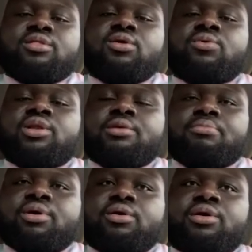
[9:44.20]
they're really
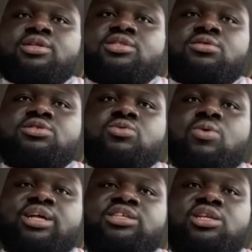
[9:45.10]
brilliant. So just
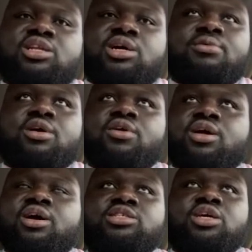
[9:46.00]
watching them, other
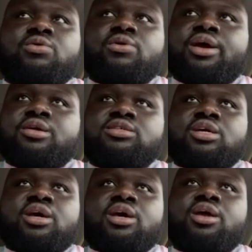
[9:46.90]
content creators.
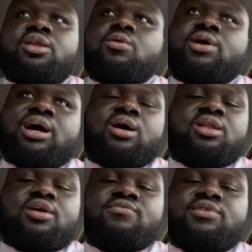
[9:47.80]
And, you know, we all
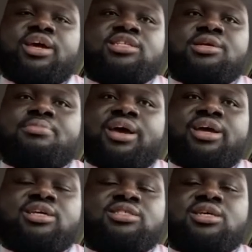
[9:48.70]
love Daisy
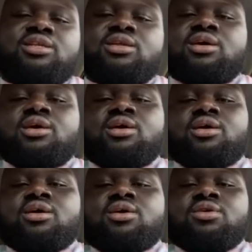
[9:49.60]
Banks and,
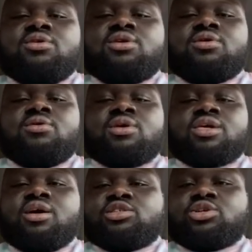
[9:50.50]
you know,
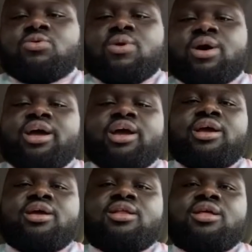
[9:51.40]
Country
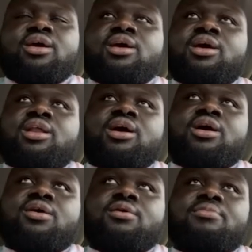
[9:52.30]
Wayne and
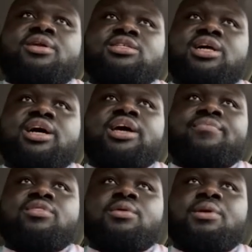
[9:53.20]
all them. But it's
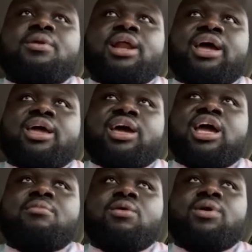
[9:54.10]
like the people that I
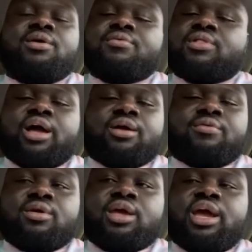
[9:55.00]
came up with, like,
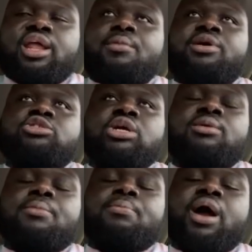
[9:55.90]
and I'm
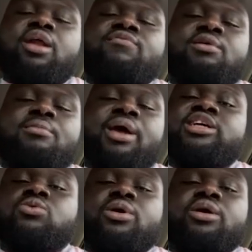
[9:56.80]
extremely proud of them
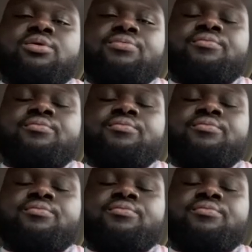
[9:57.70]
as well.